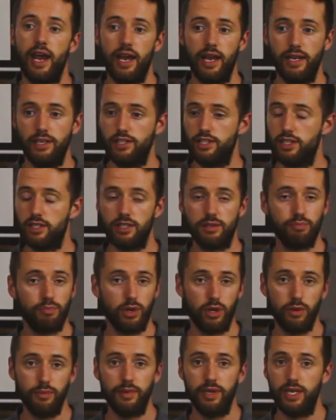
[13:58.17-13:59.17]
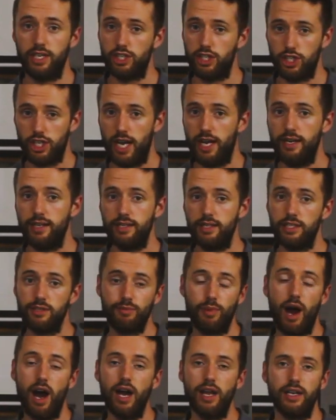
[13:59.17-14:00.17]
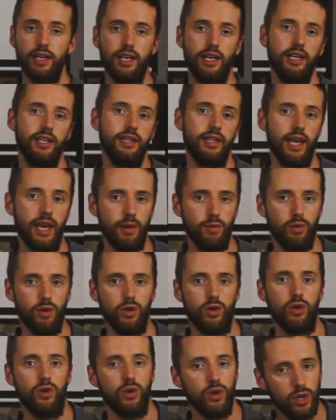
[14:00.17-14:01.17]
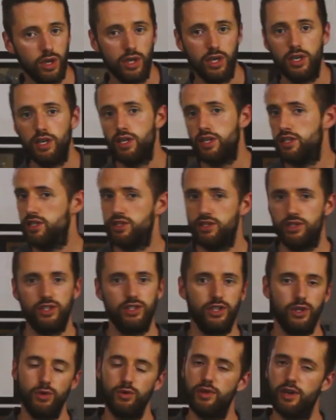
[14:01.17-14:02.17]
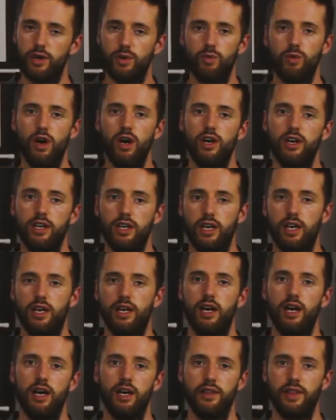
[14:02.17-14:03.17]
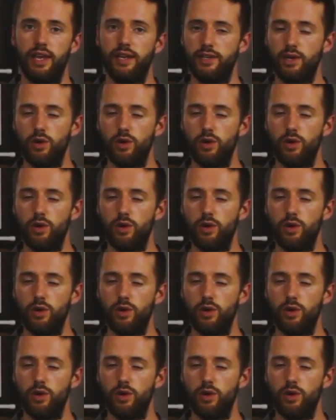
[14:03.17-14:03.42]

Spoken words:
and just put them in a shady spot and they will do their work. They